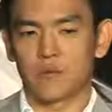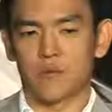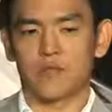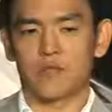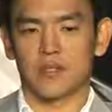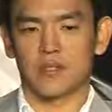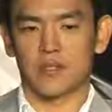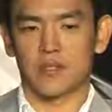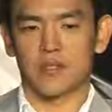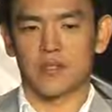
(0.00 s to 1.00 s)
Florence,
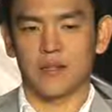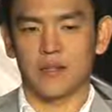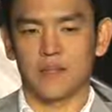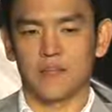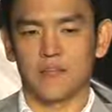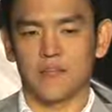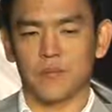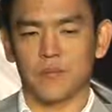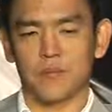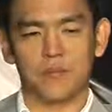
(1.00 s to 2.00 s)
and
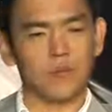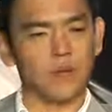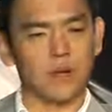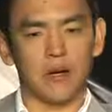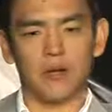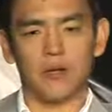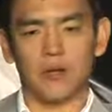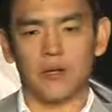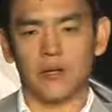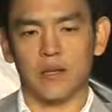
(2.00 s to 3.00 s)
we were out
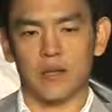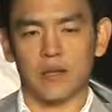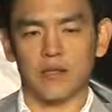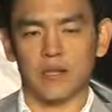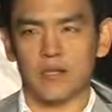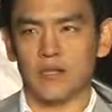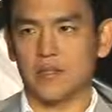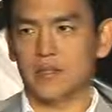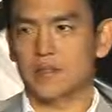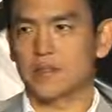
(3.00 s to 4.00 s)
walking, about to get
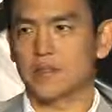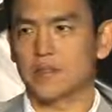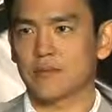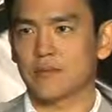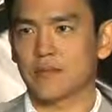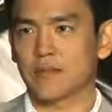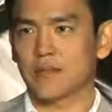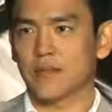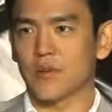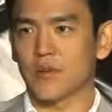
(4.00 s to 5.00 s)
dinner, and
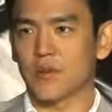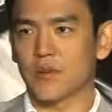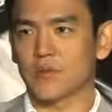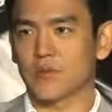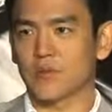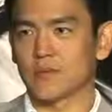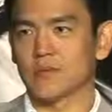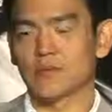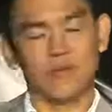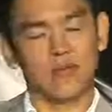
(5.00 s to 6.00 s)
got the phone call. It was
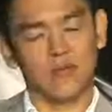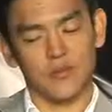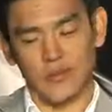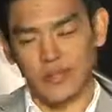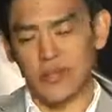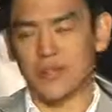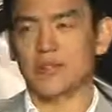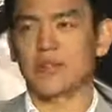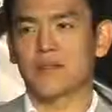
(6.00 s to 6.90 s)
a really nice